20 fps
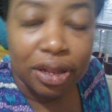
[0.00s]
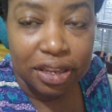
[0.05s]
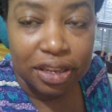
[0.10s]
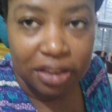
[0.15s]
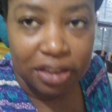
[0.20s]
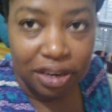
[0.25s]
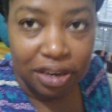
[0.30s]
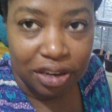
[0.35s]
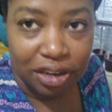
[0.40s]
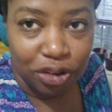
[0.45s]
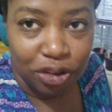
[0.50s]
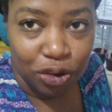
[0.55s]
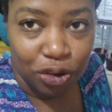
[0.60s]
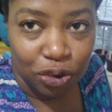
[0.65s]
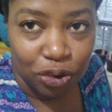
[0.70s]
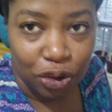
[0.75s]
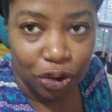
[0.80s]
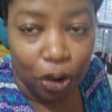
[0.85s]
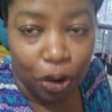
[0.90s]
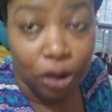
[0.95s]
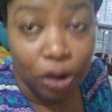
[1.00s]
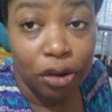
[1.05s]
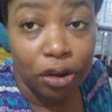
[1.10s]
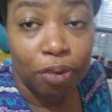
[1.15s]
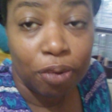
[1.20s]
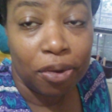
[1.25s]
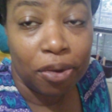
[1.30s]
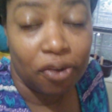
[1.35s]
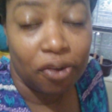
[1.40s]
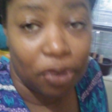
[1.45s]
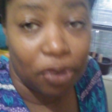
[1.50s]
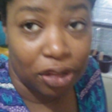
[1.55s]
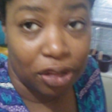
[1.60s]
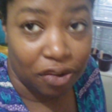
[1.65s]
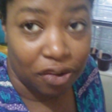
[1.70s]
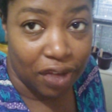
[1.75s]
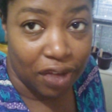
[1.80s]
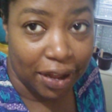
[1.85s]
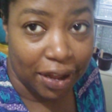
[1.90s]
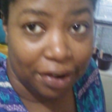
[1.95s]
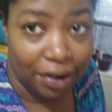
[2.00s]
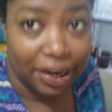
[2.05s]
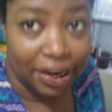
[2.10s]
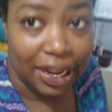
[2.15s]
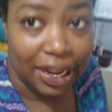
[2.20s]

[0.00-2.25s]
listening to the audiobook for The Fire on